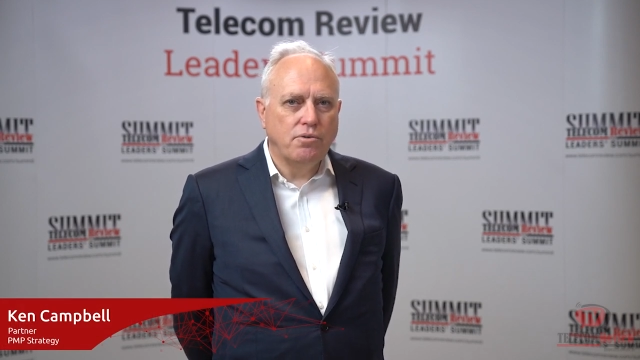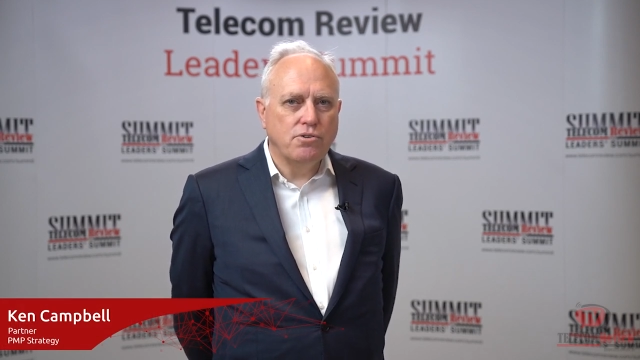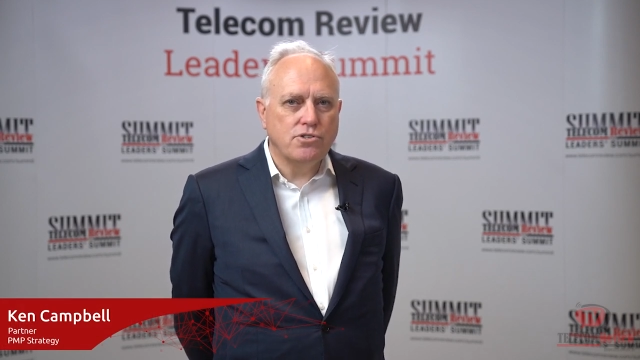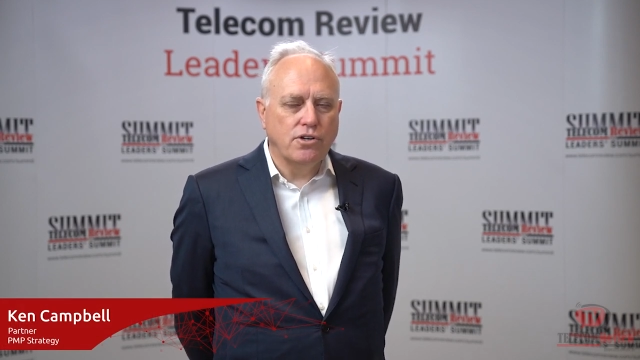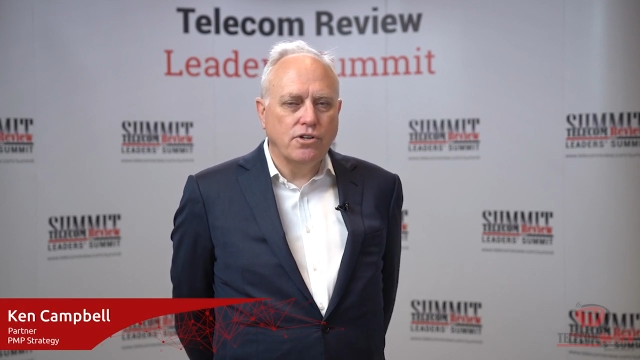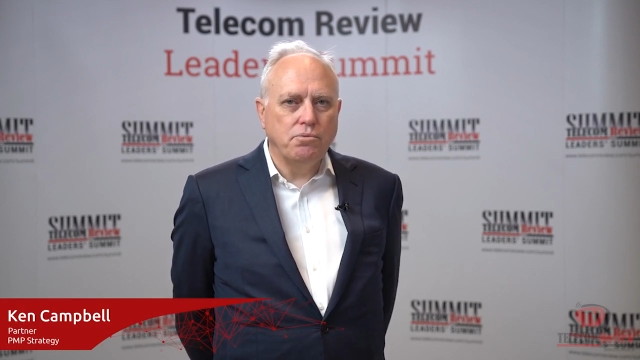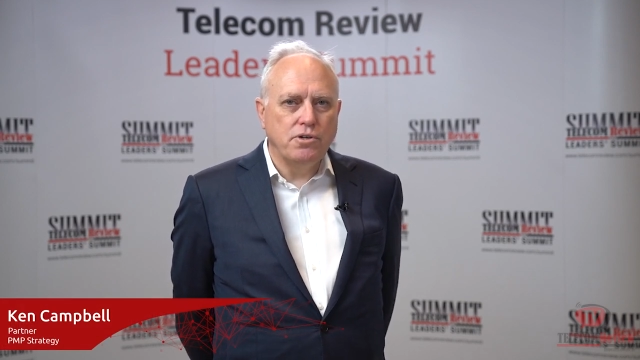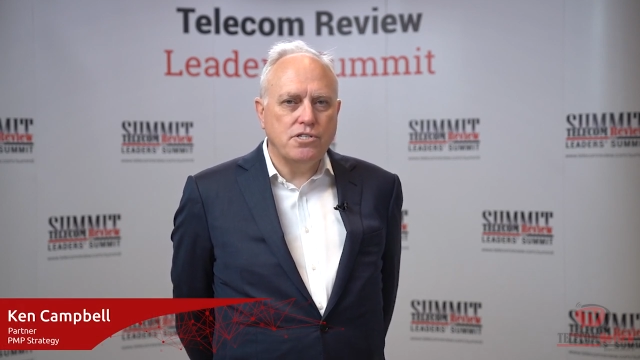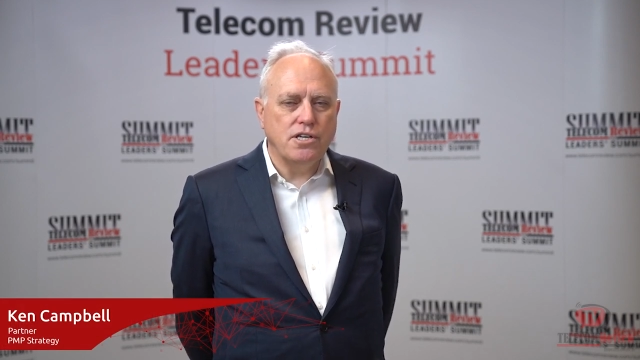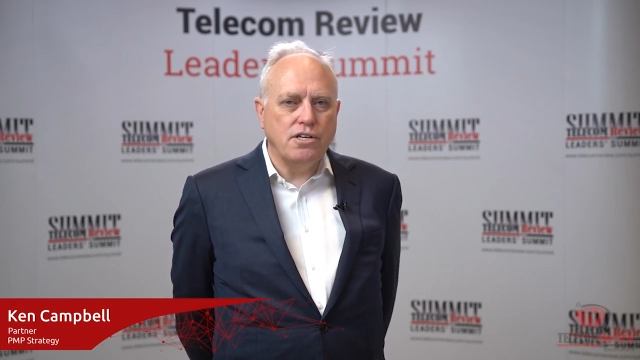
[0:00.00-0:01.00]
Certainly we
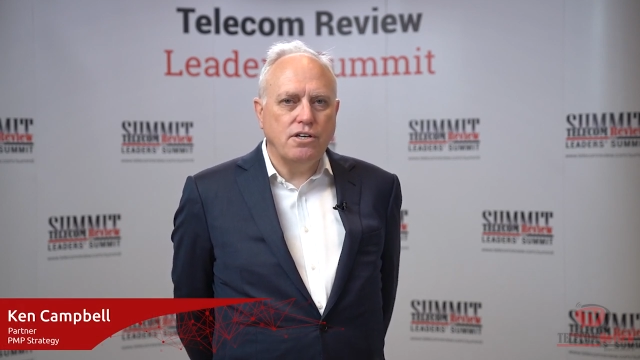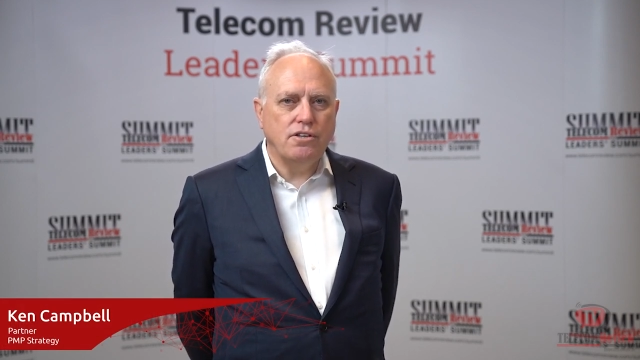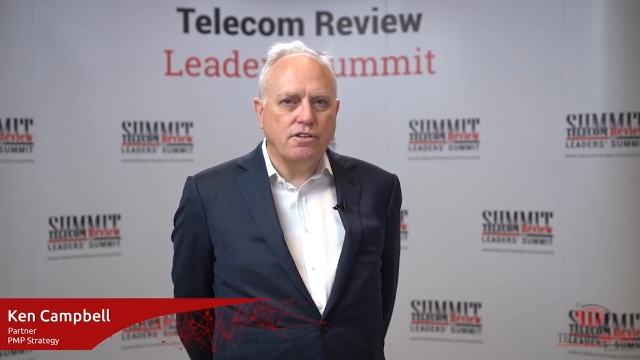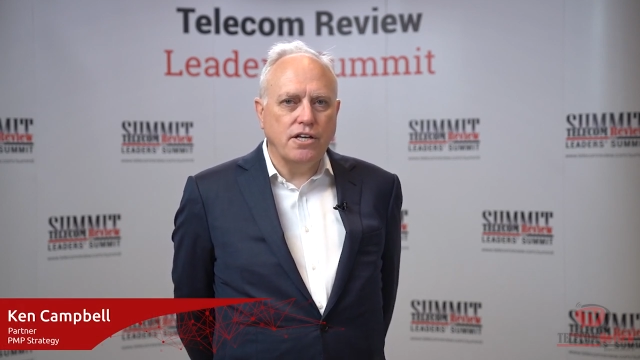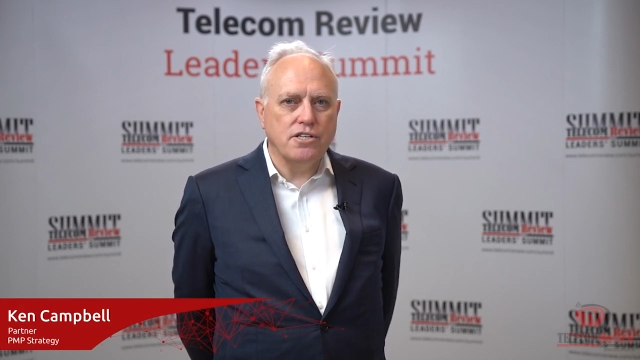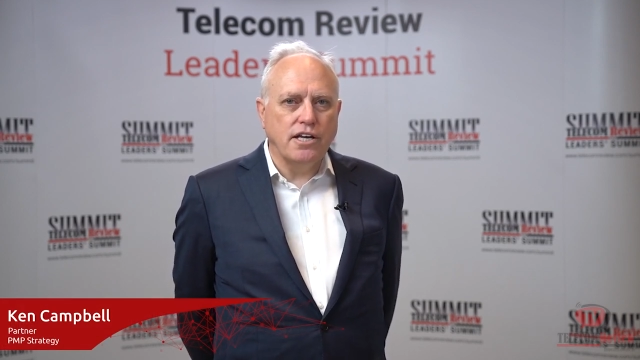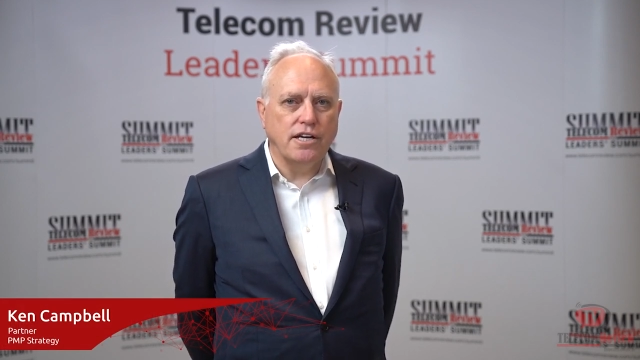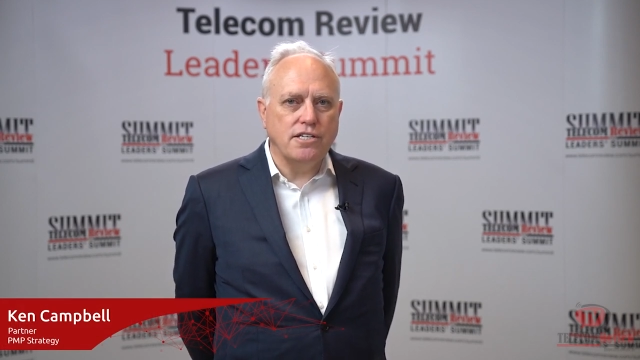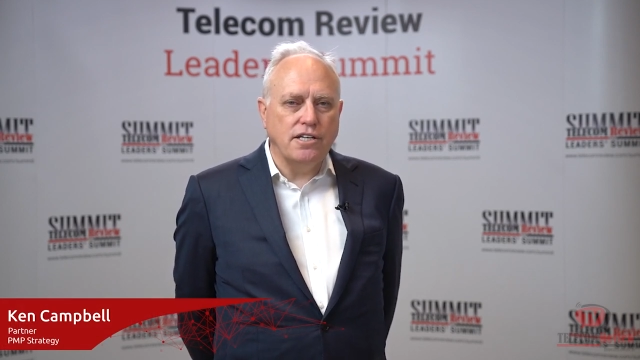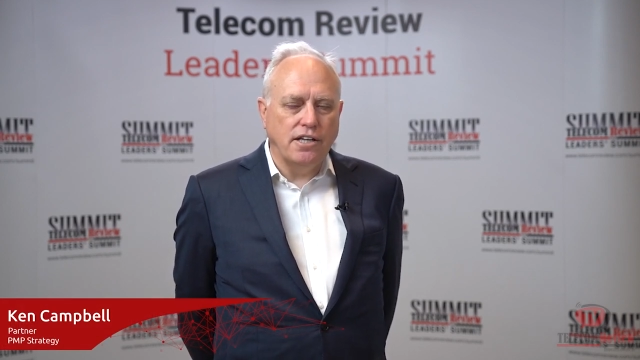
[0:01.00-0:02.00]
see things
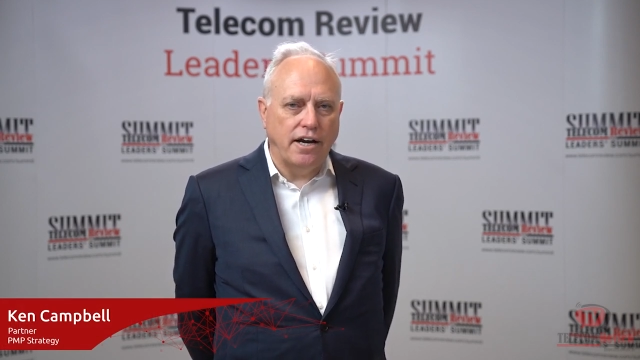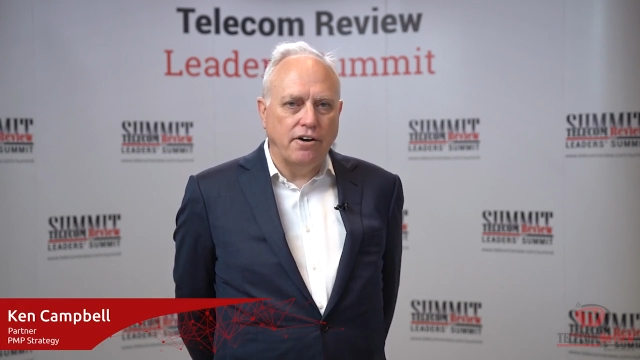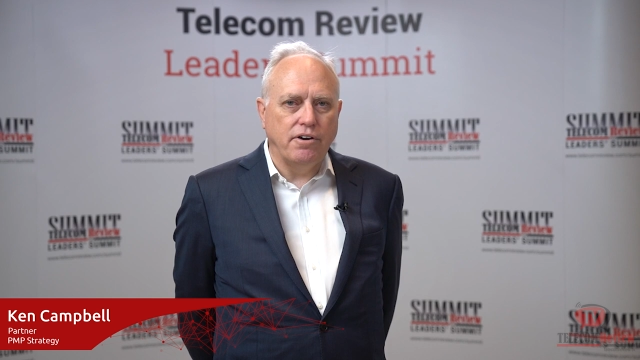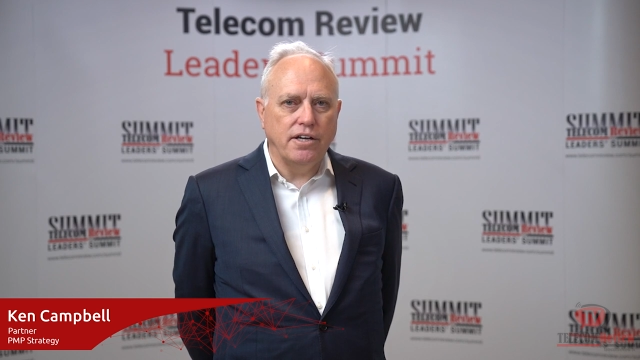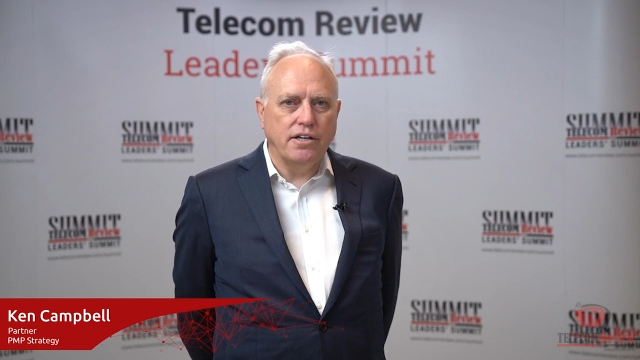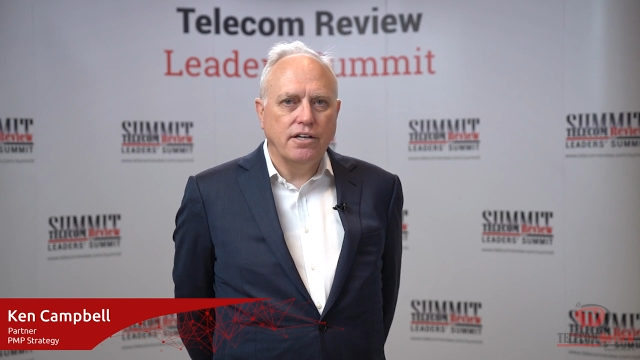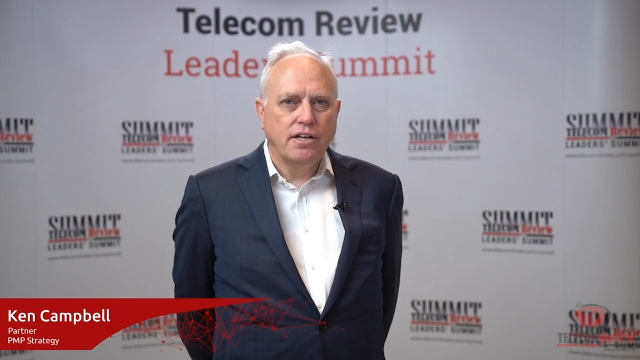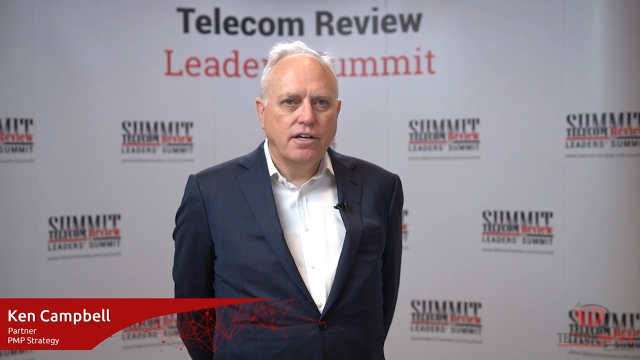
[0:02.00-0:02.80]
like delayering,